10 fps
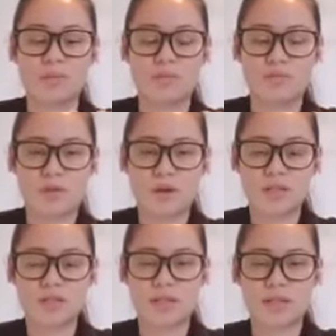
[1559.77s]
move
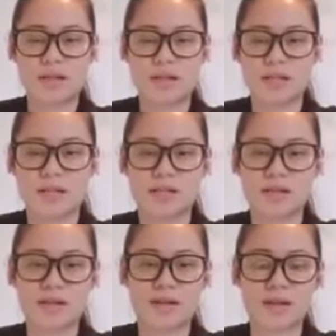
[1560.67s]
on to the next
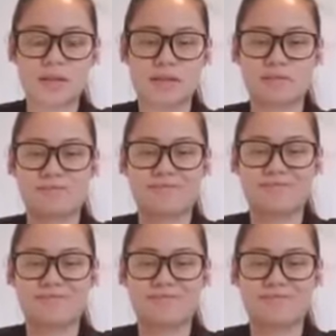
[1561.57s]
exercise.